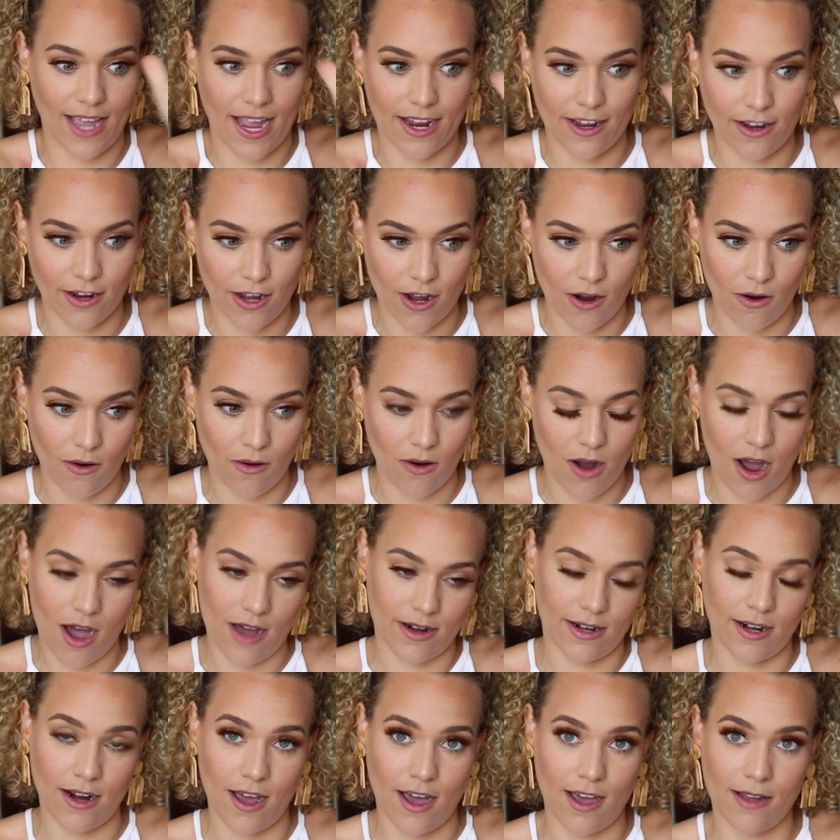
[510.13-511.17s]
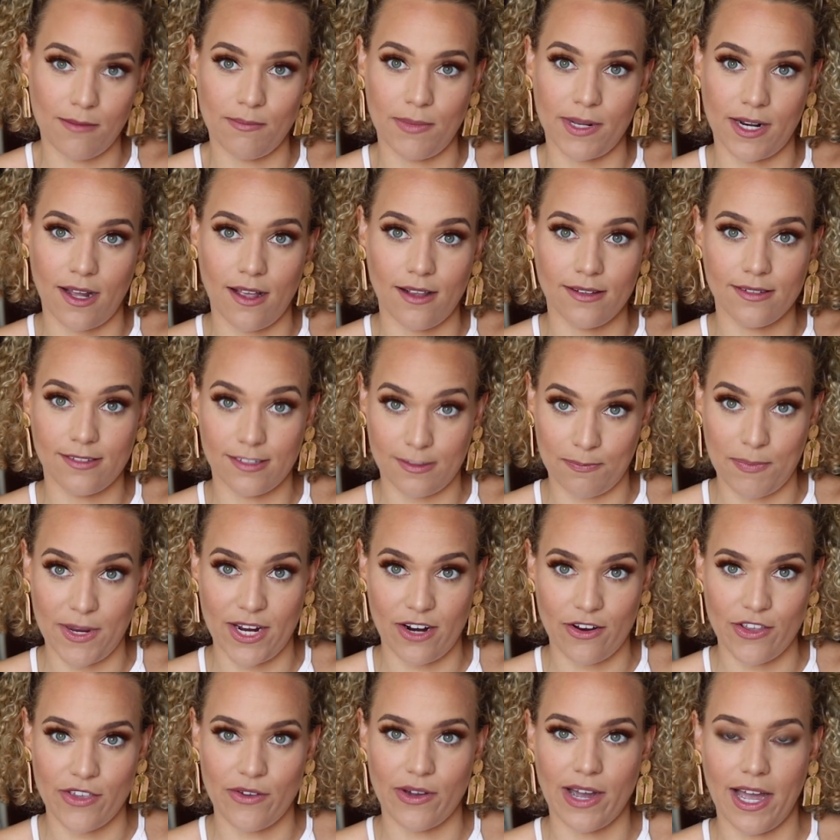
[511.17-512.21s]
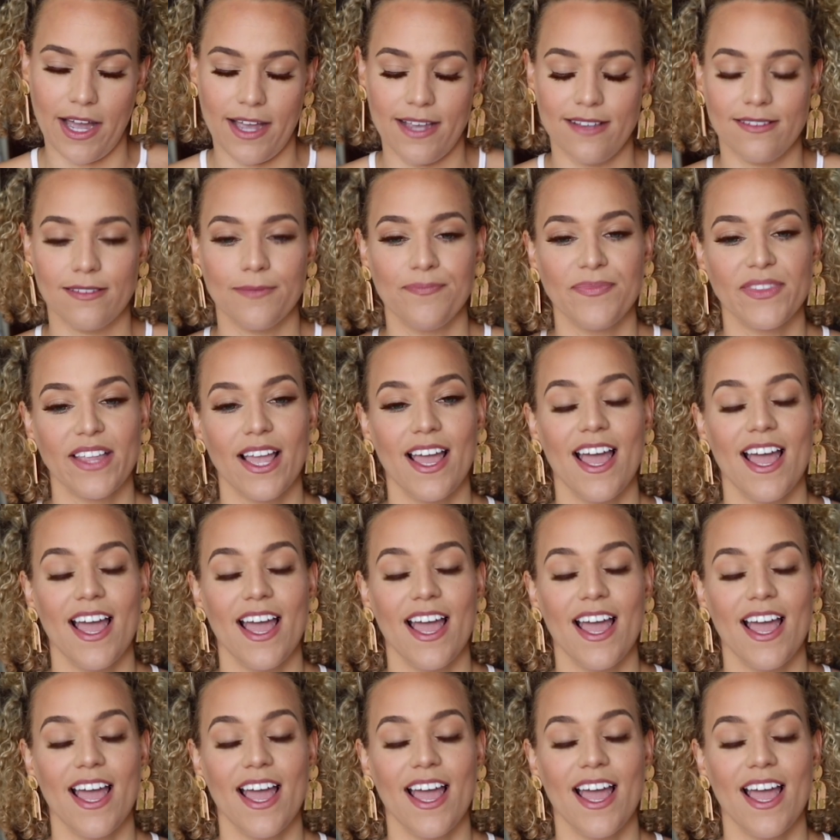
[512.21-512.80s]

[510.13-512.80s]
I could go on, but I'll spare you guys.